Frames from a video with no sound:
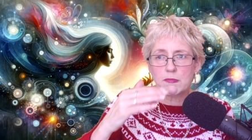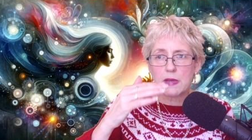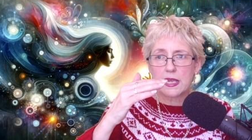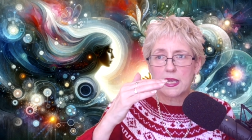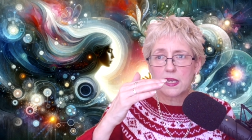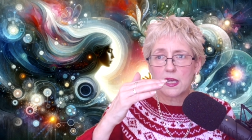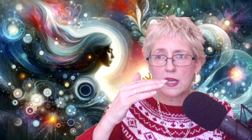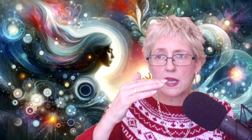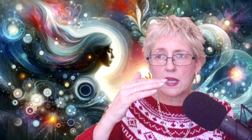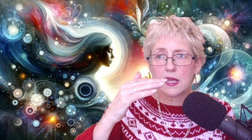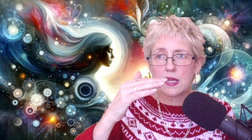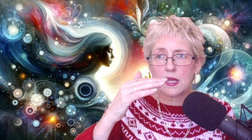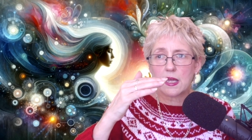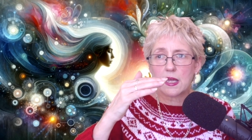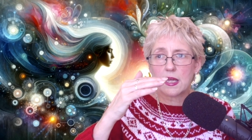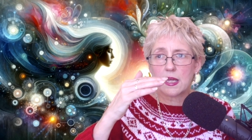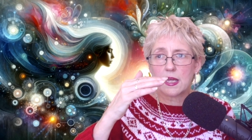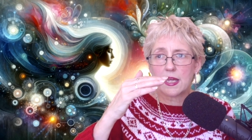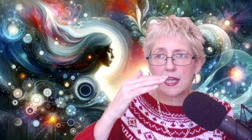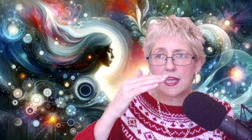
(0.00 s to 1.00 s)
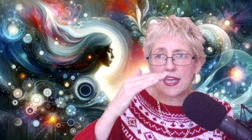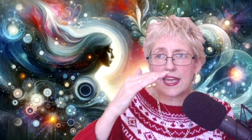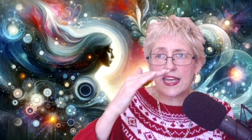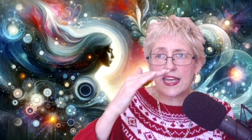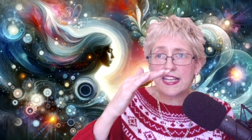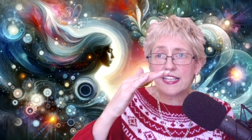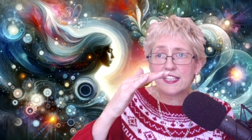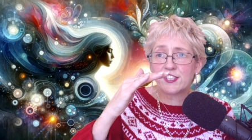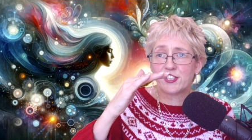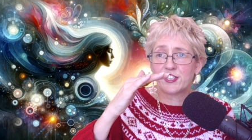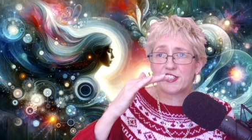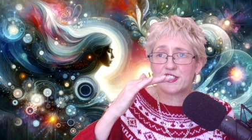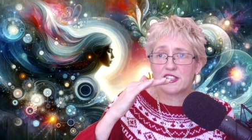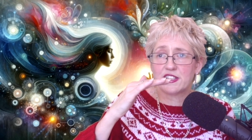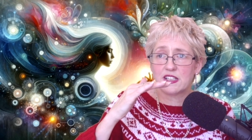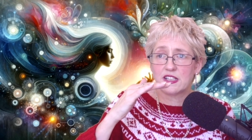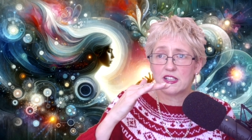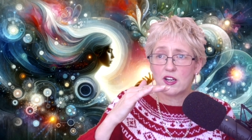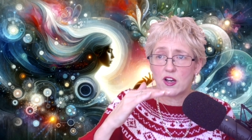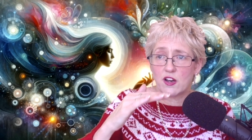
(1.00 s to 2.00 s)
make each
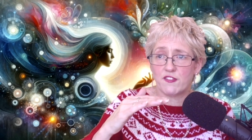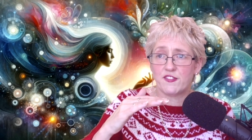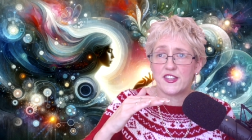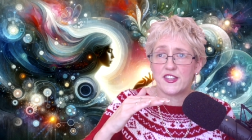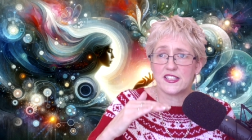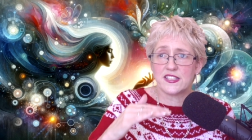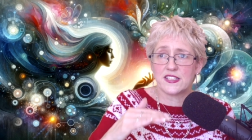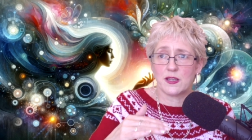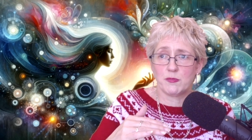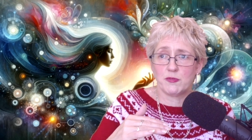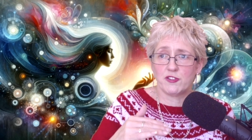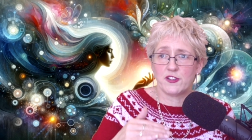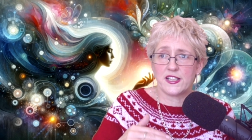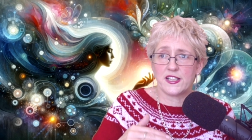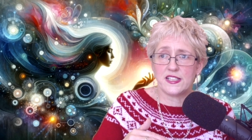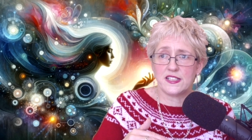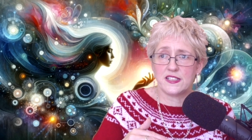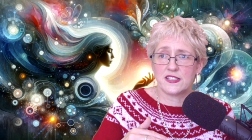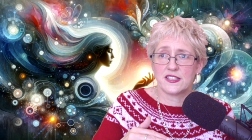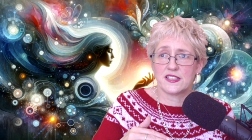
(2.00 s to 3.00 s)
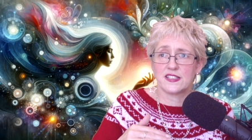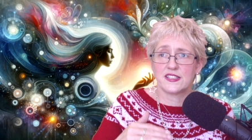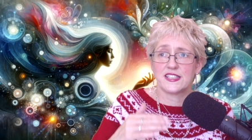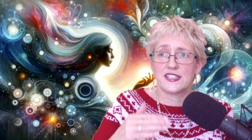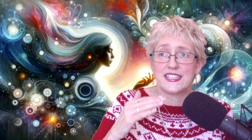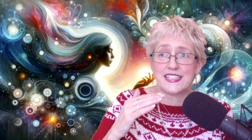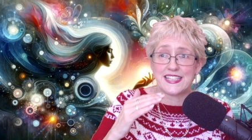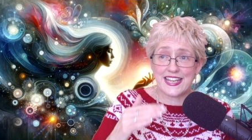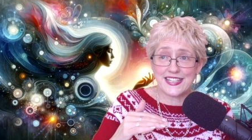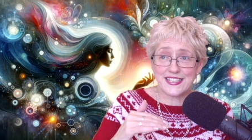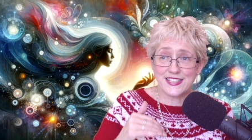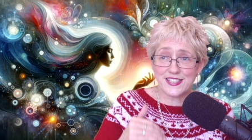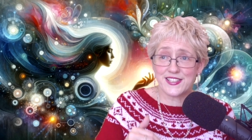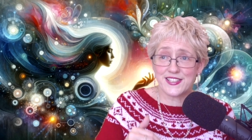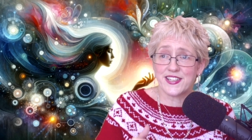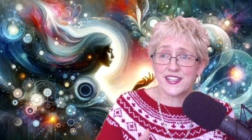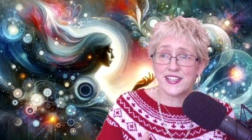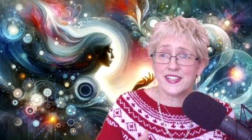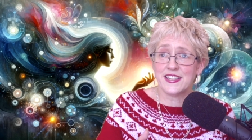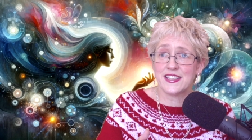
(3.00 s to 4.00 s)
of the summaries
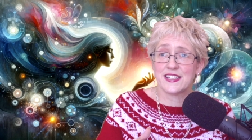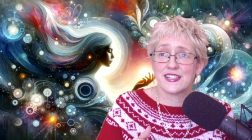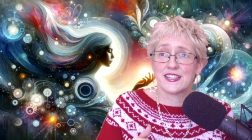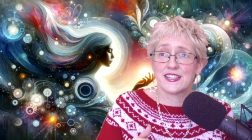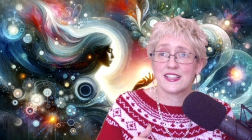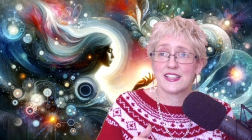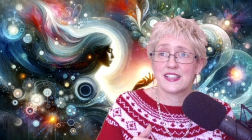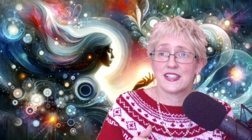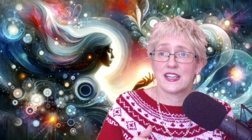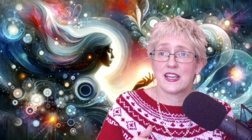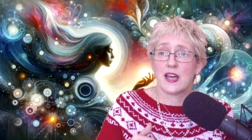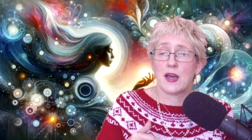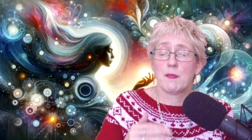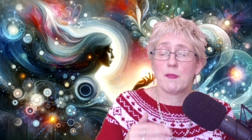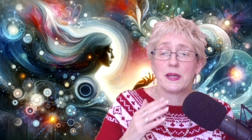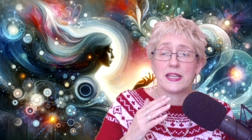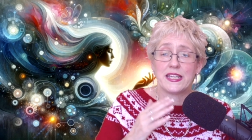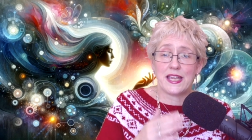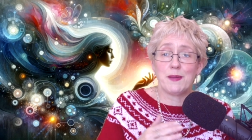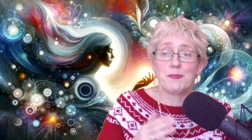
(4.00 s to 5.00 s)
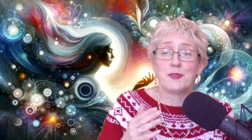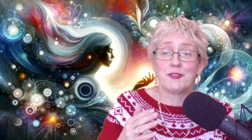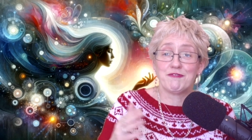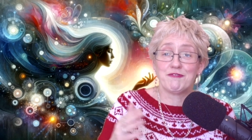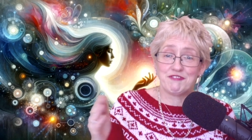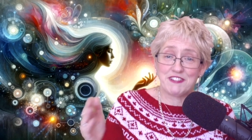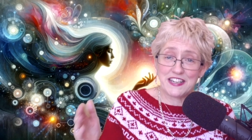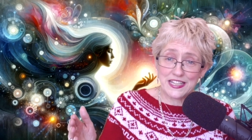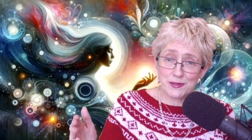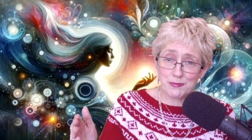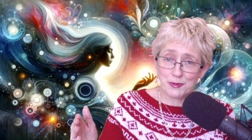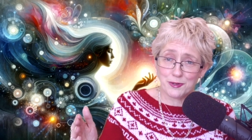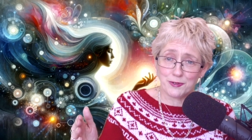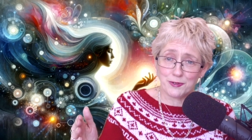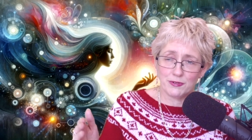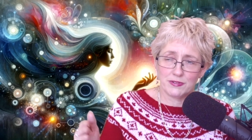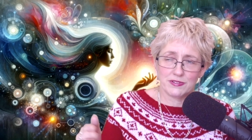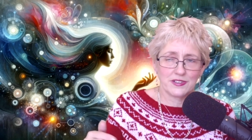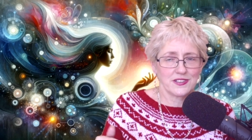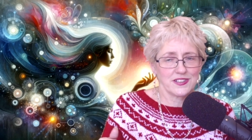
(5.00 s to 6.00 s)
denser, but keep them
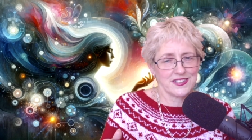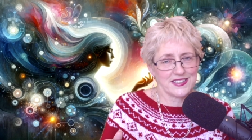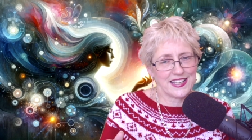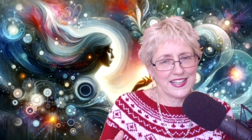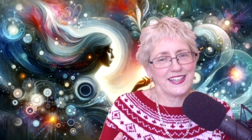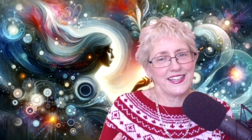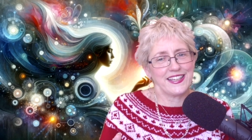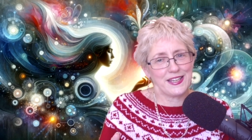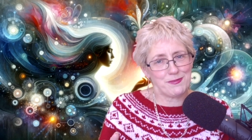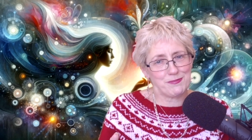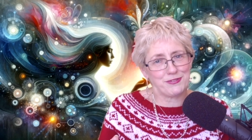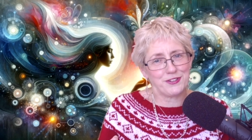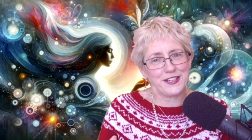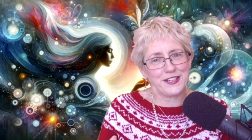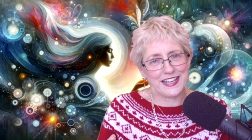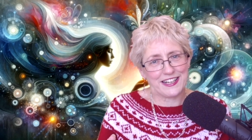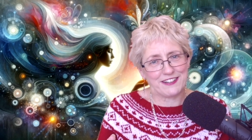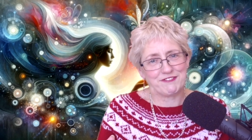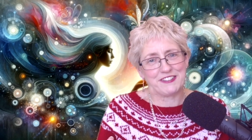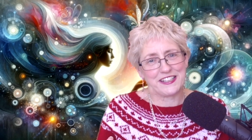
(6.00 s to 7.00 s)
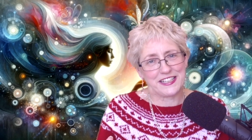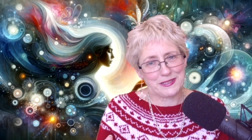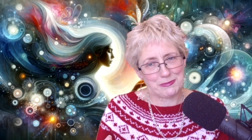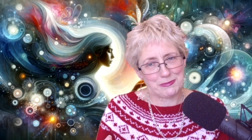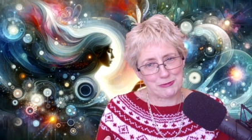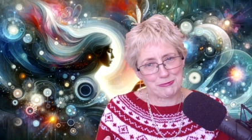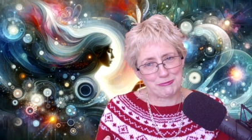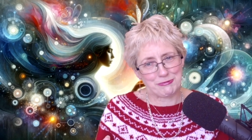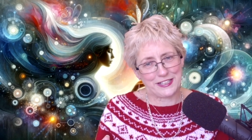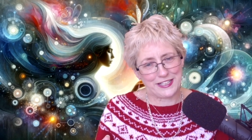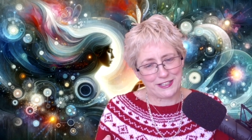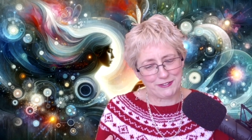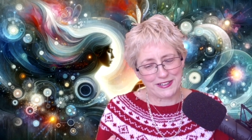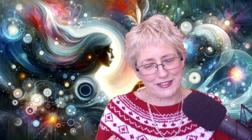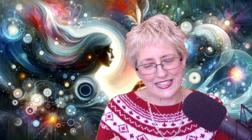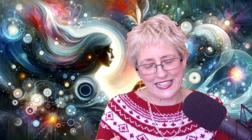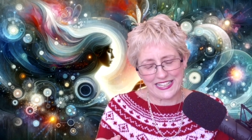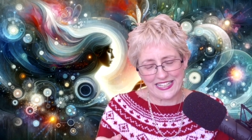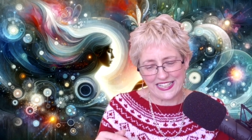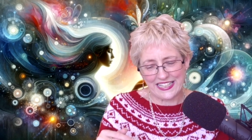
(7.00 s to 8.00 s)
readable, because they can get pretty unreadable pretty
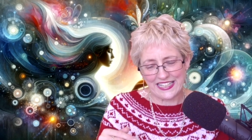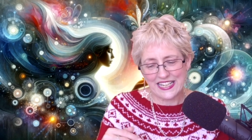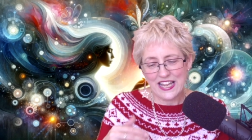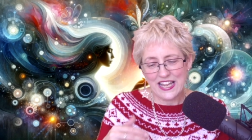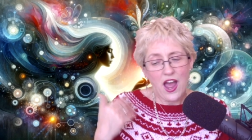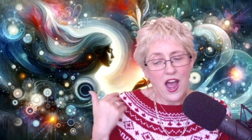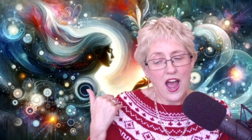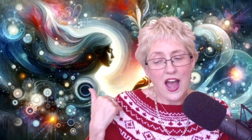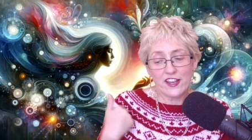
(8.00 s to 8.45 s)
quickly.